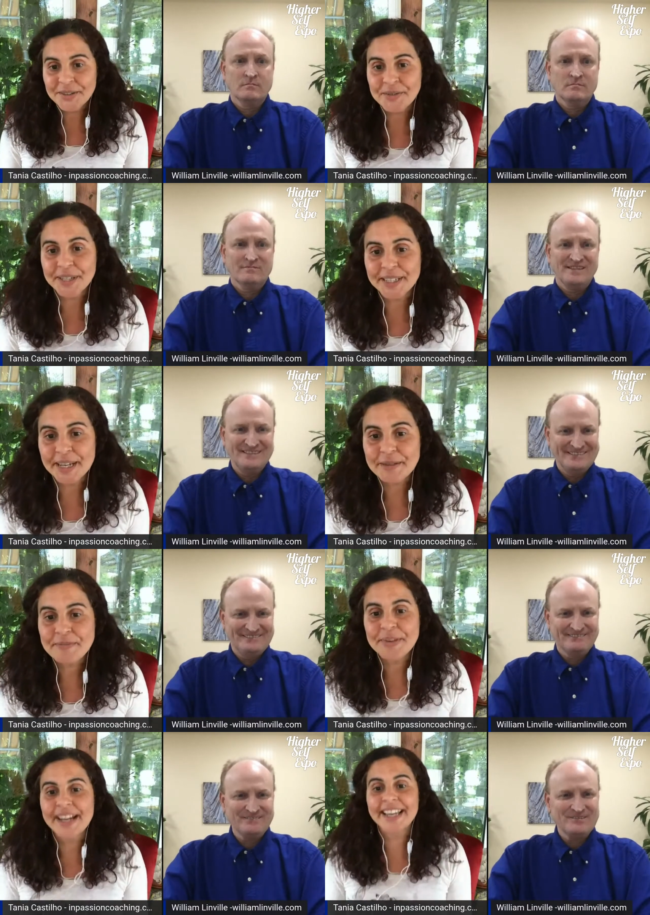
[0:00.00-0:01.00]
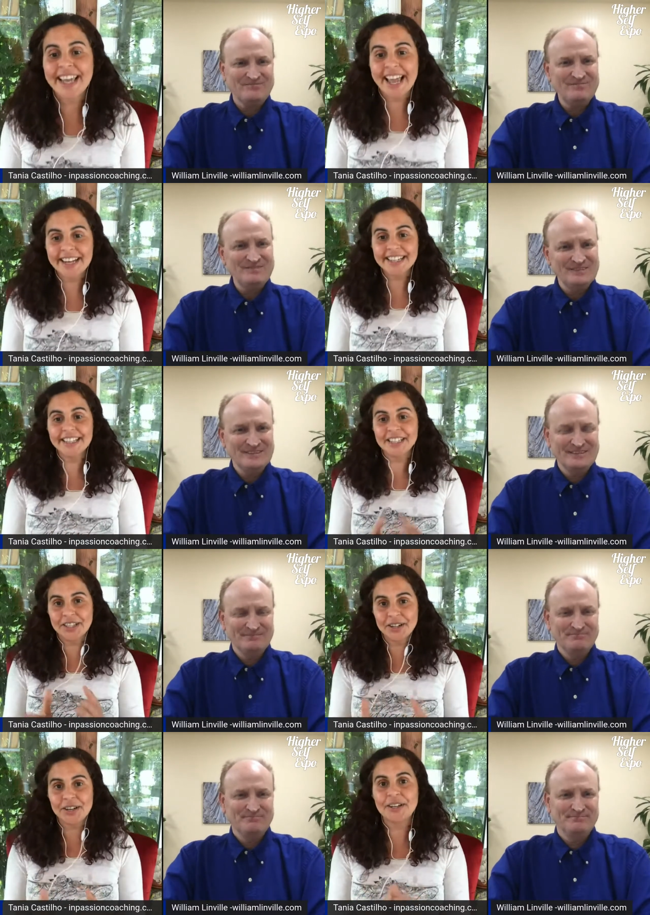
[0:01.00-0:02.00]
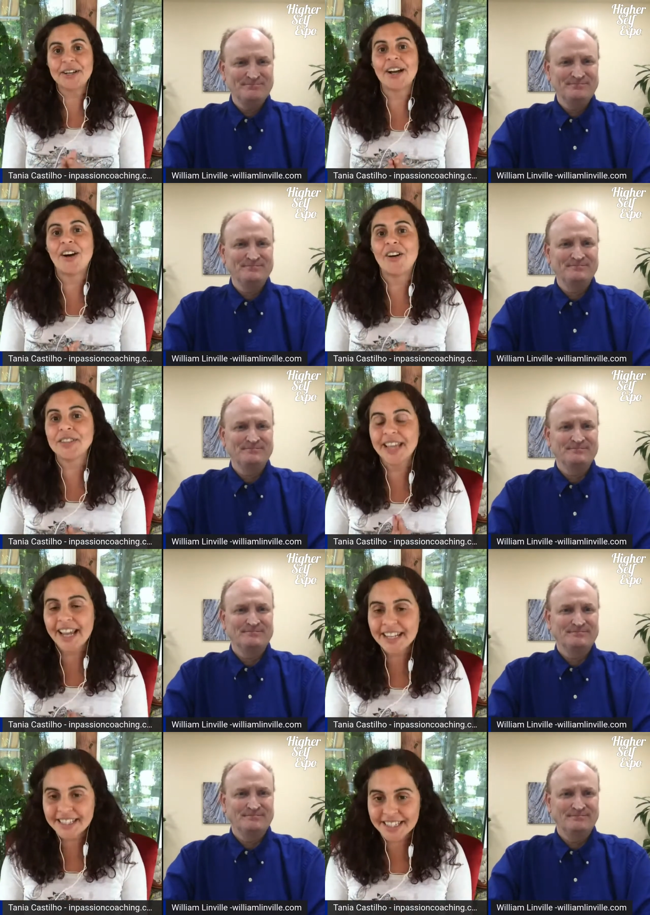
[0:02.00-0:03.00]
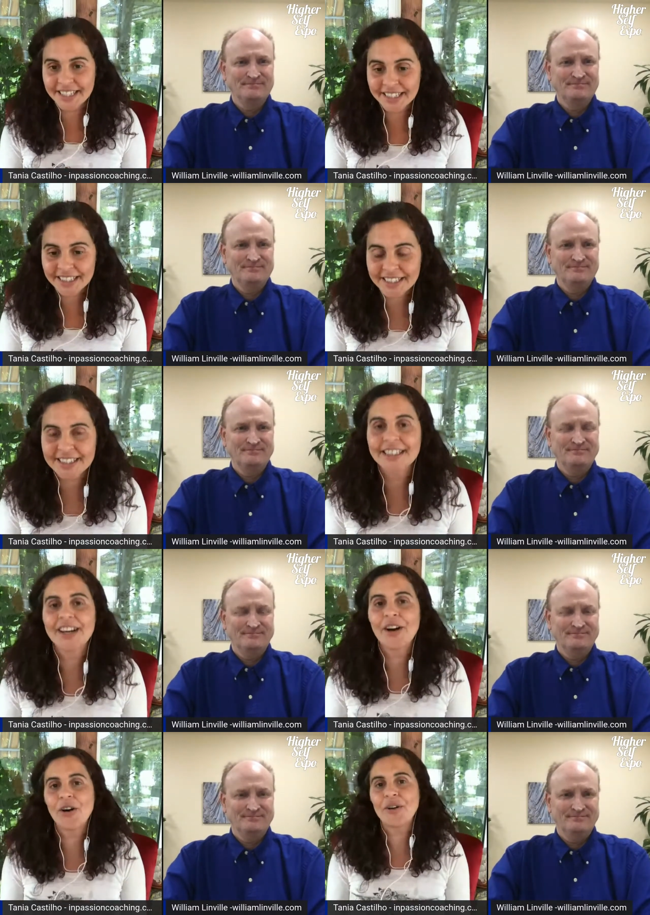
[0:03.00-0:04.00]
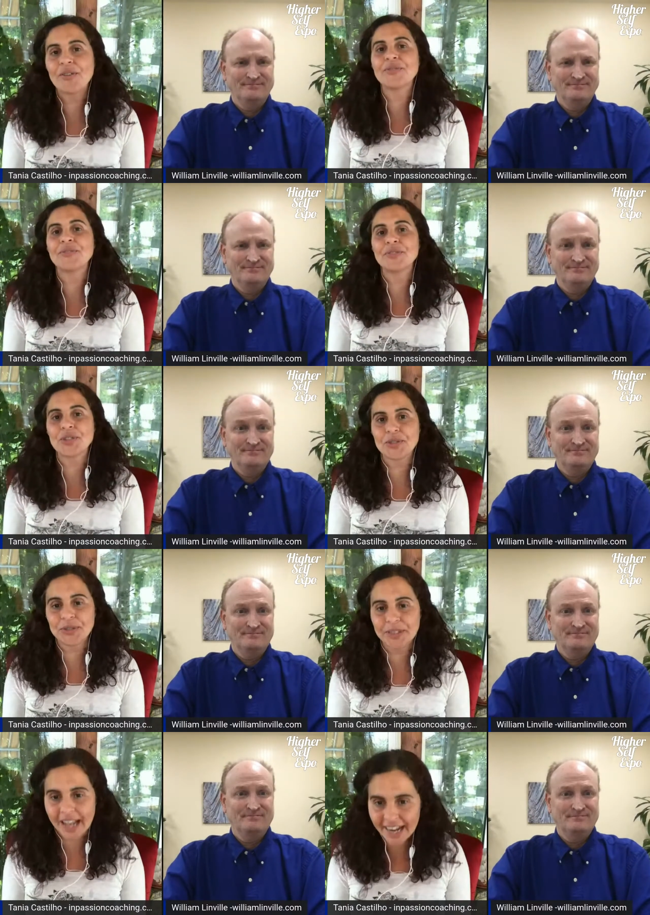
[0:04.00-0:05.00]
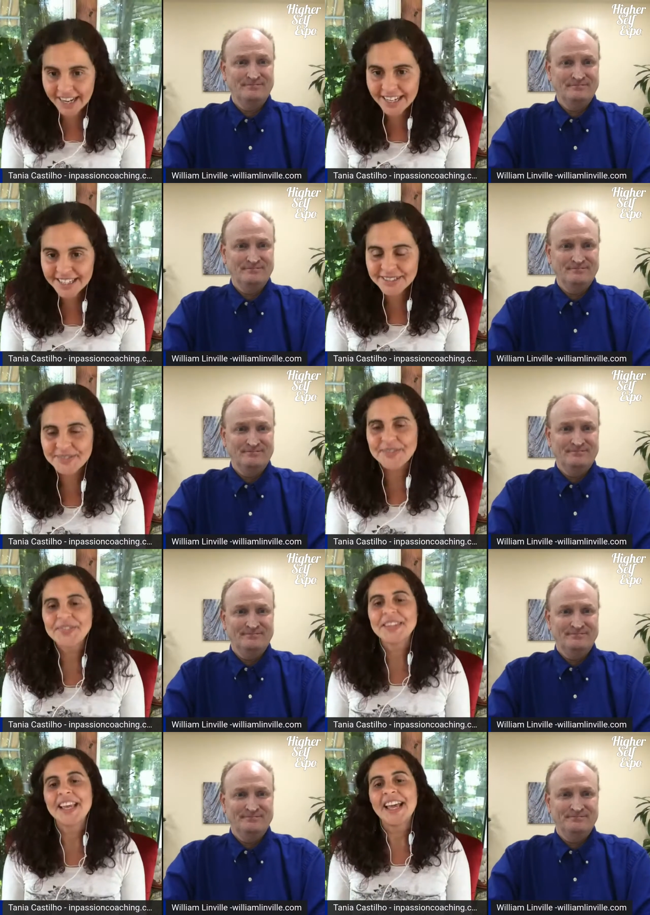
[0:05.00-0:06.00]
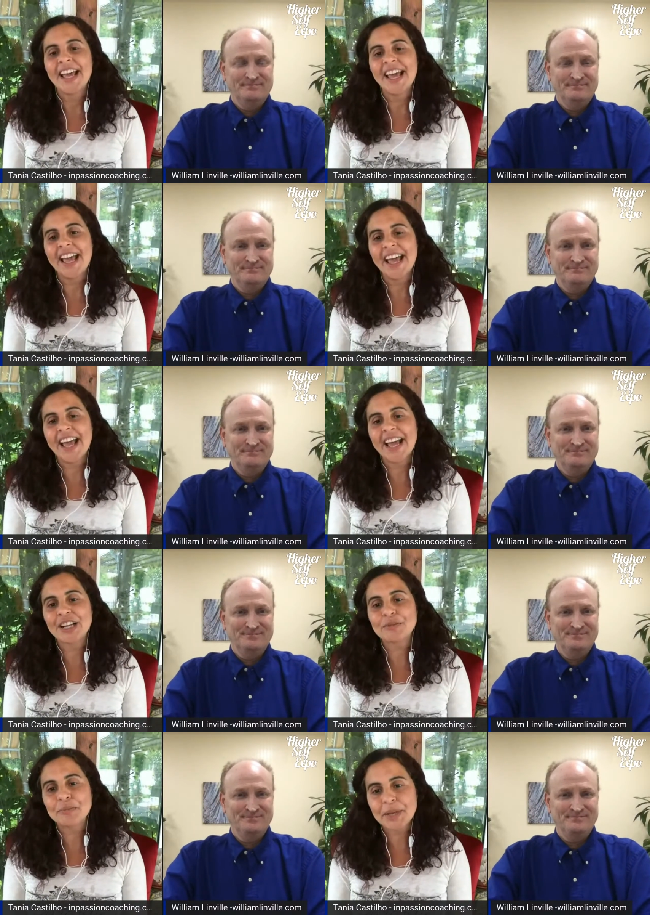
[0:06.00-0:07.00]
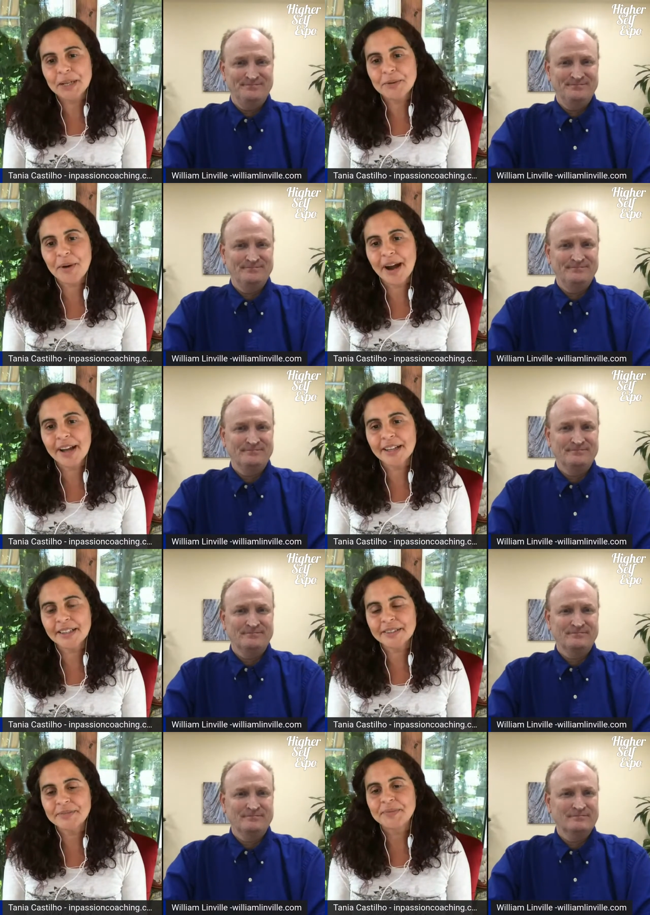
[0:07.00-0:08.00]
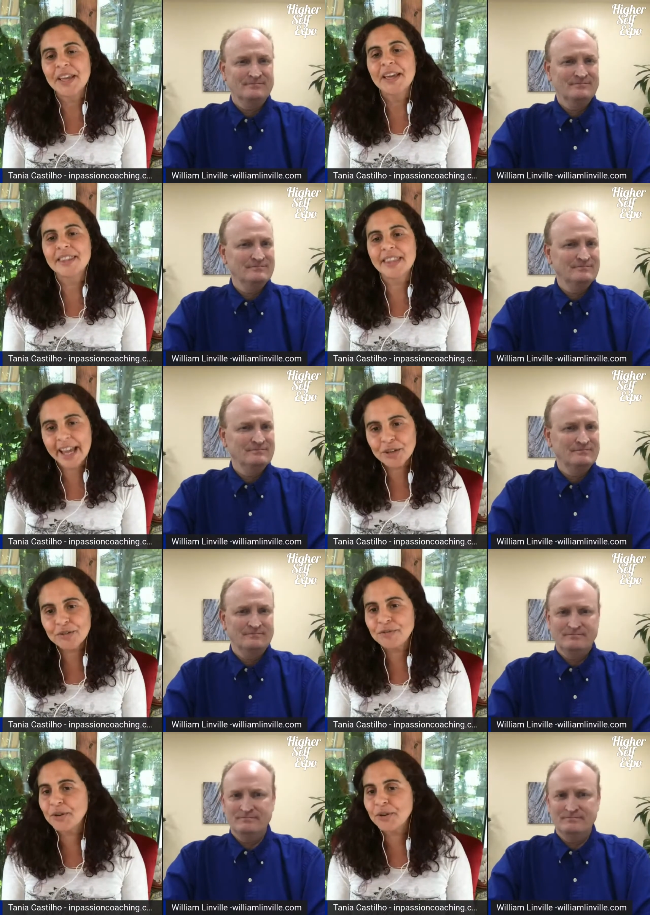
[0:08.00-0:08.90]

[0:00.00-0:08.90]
Speaker 1: William, again here on the 18th of July. And meanwhile, thank you